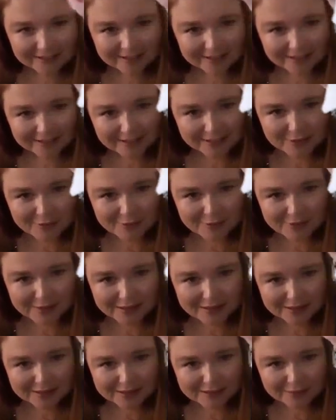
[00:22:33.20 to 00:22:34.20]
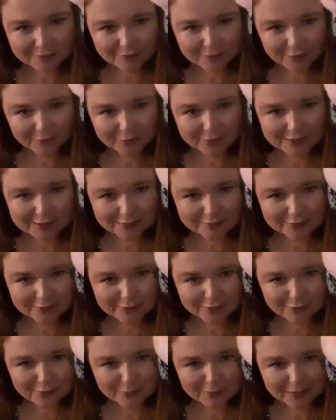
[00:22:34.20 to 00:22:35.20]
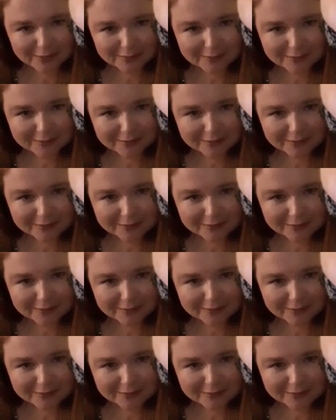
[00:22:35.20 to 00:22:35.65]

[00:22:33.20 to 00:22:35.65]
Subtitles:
can you see? Not focusing too well,